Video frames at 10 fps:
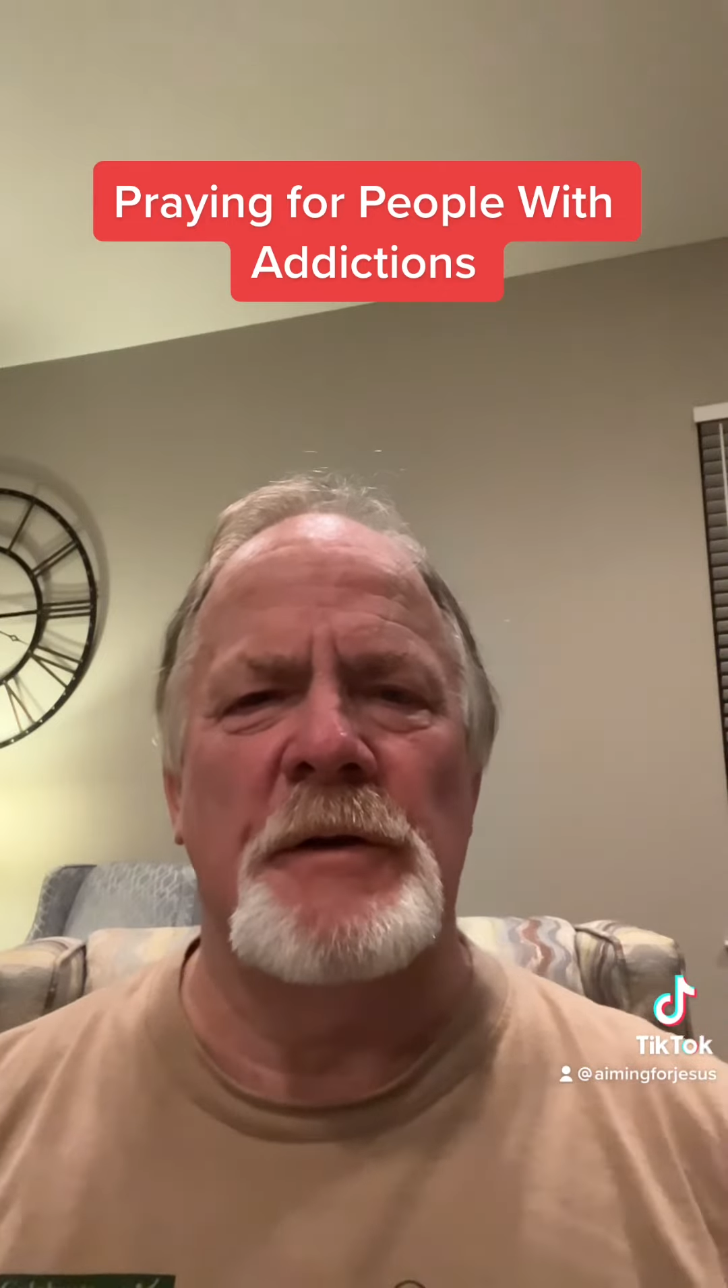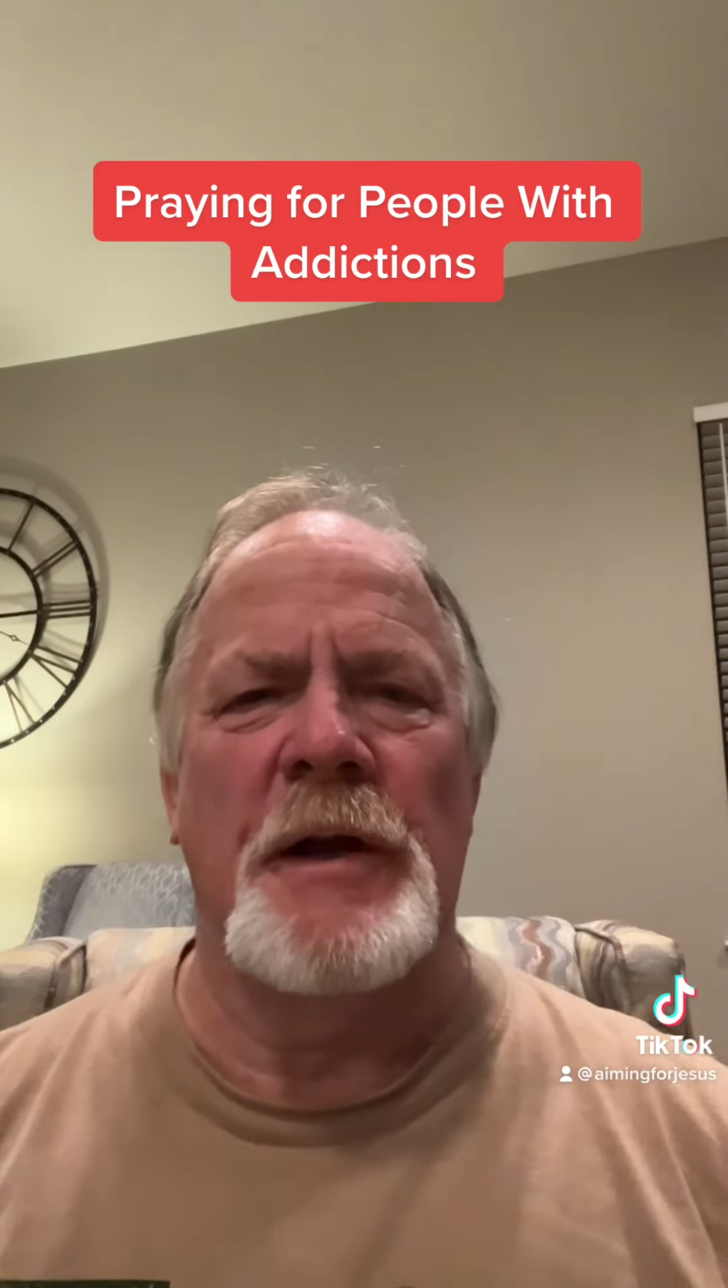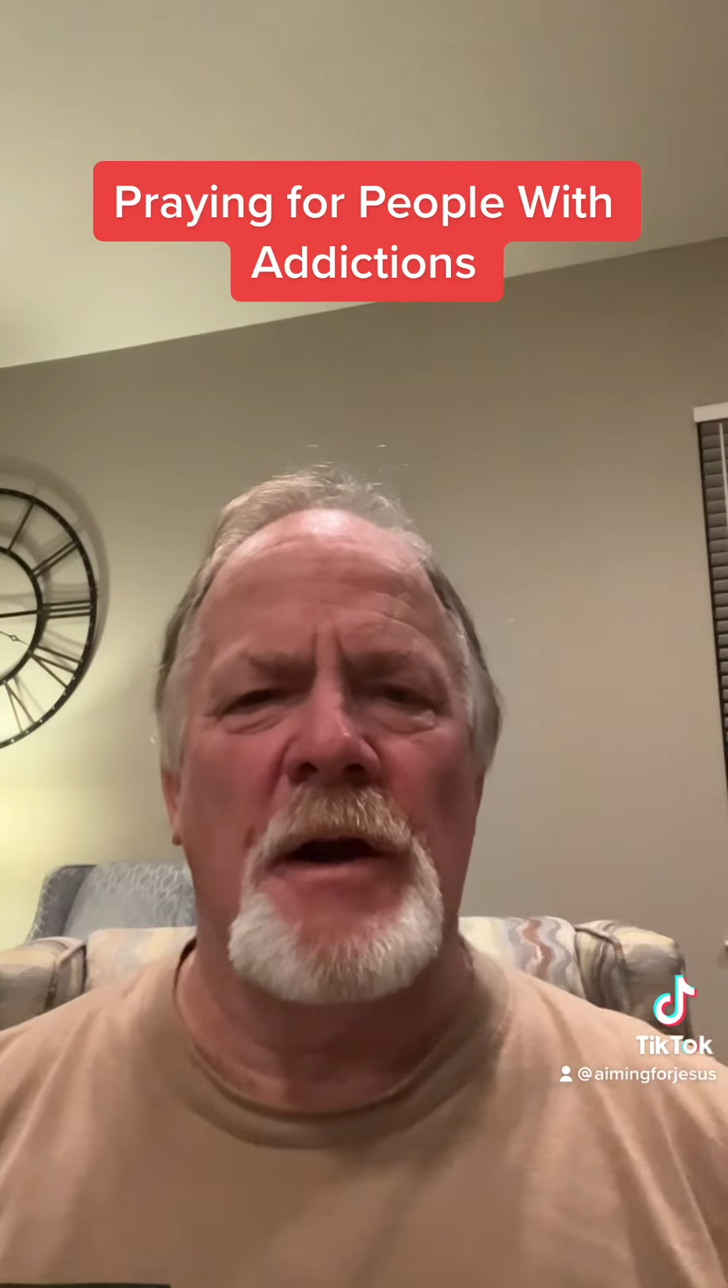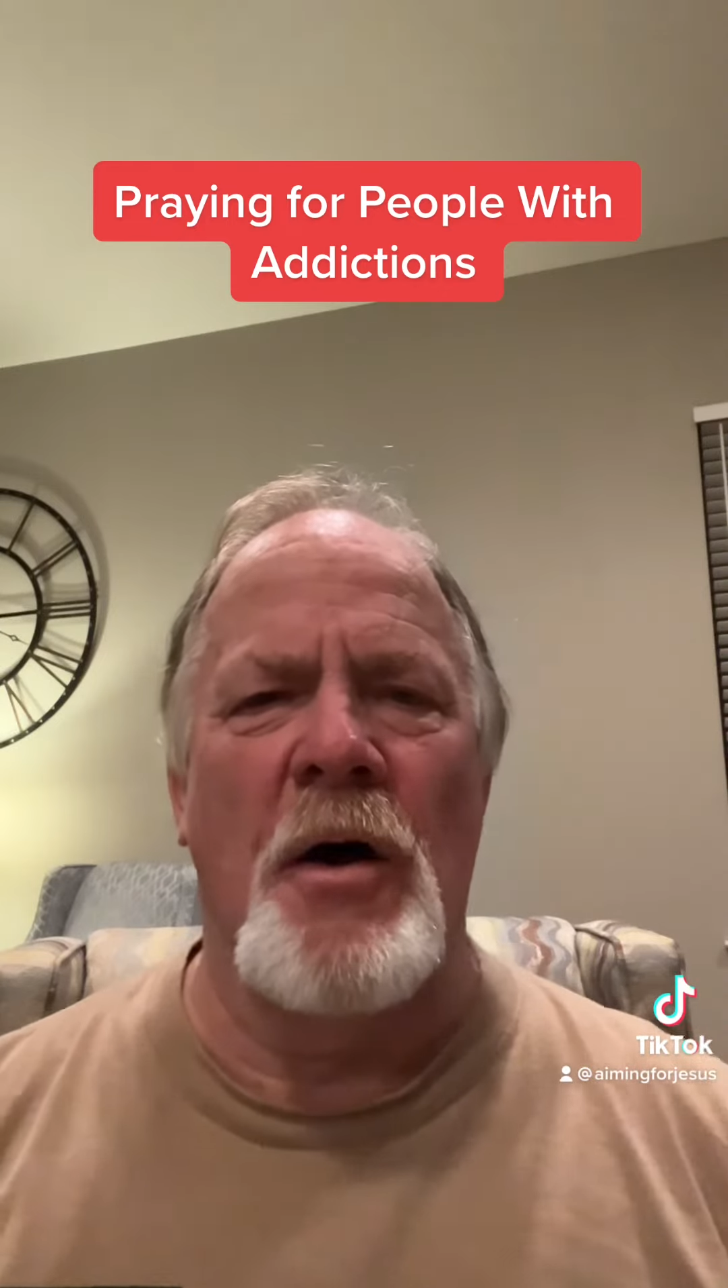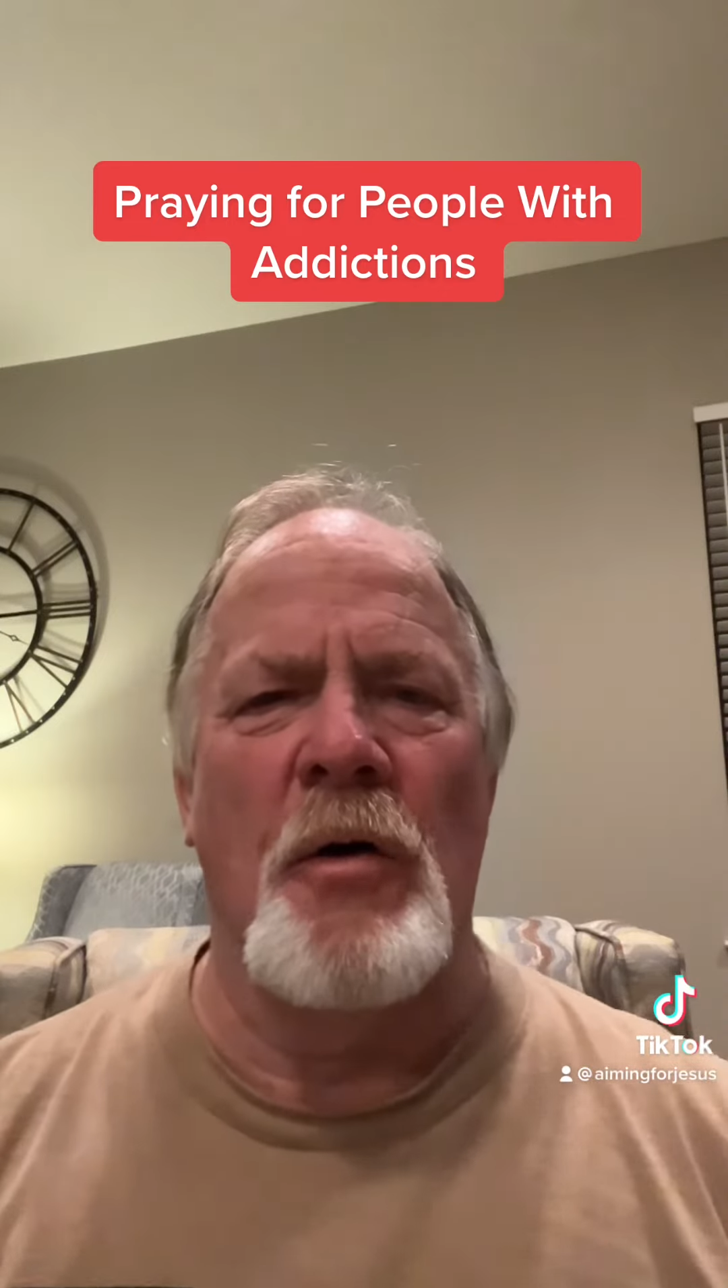
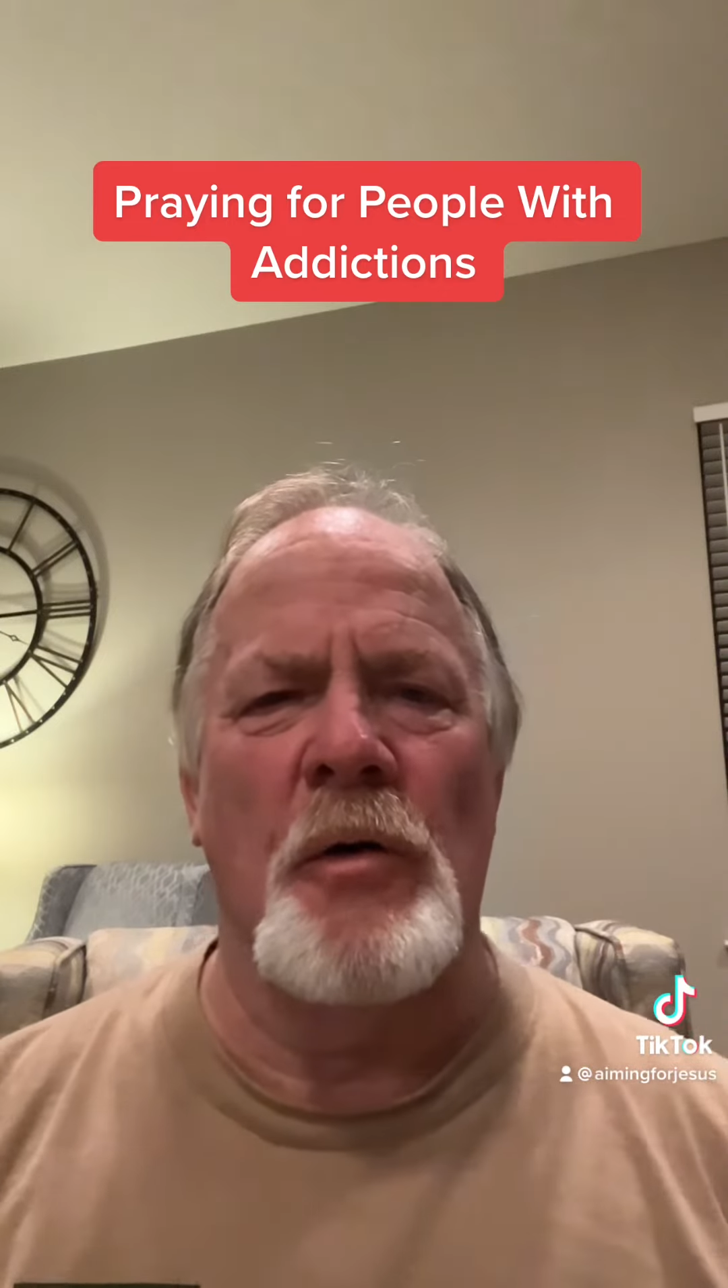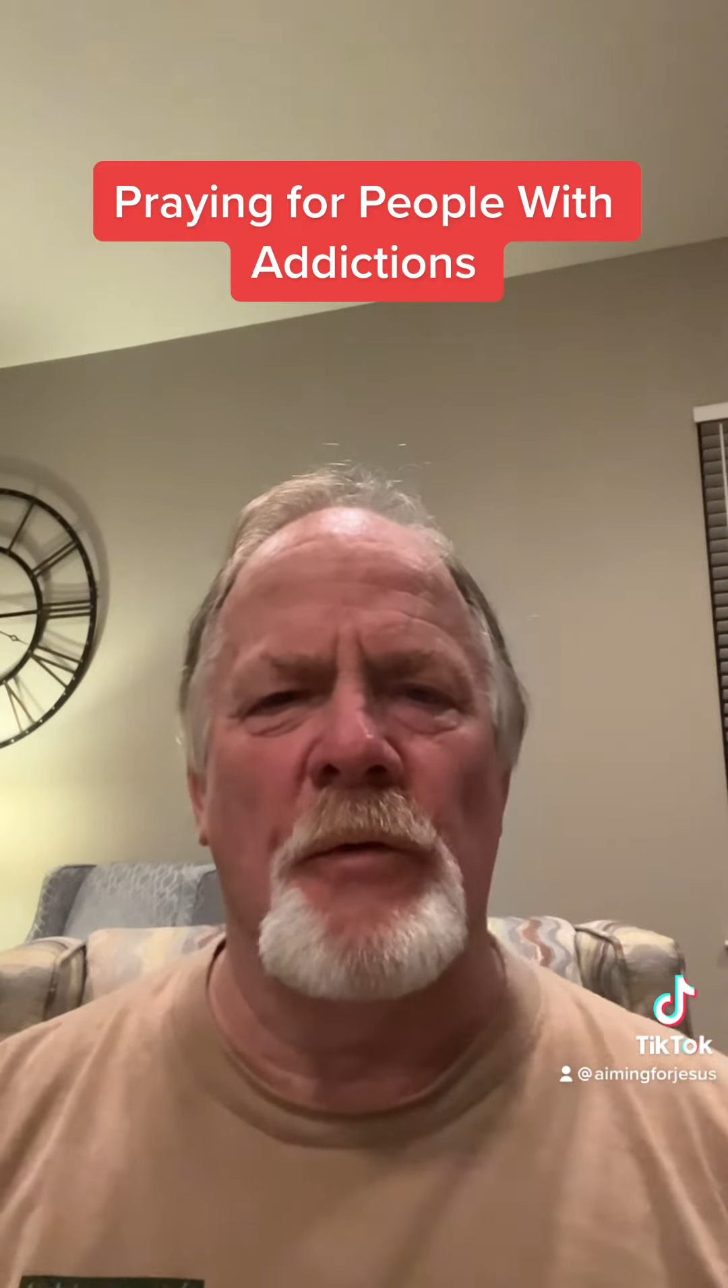and all of